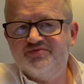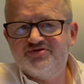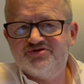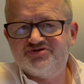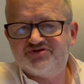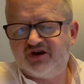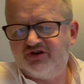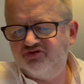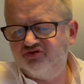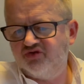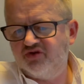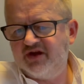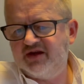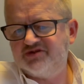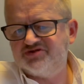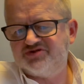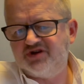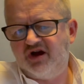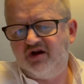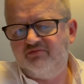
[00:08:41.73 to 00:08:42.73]
sundry
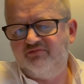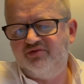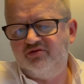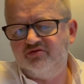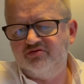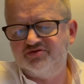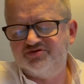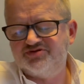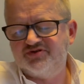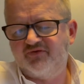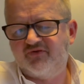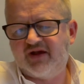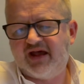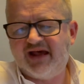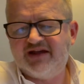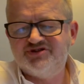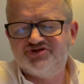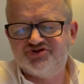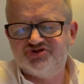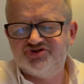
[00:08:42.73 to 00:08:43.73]
examples of
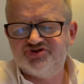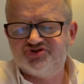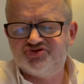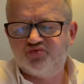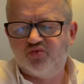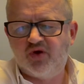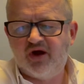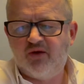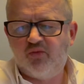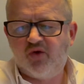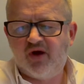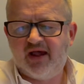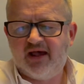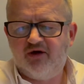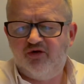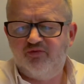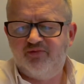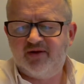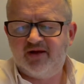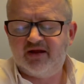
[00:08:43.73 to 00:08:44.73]
cases where we're
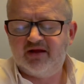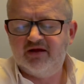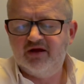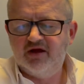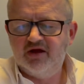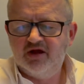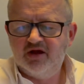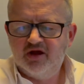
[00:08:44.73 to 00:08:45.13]
helping,